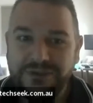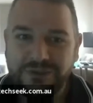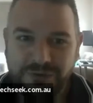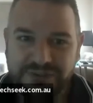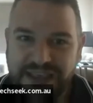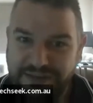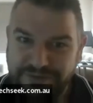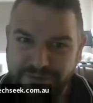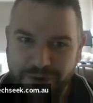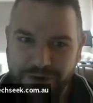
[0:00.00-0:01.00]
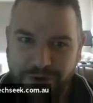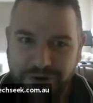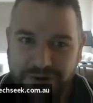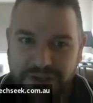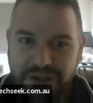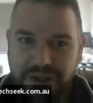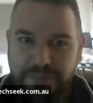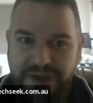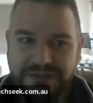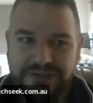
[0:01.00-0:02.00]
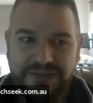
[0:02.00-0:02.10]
it's all safe and whatnot. But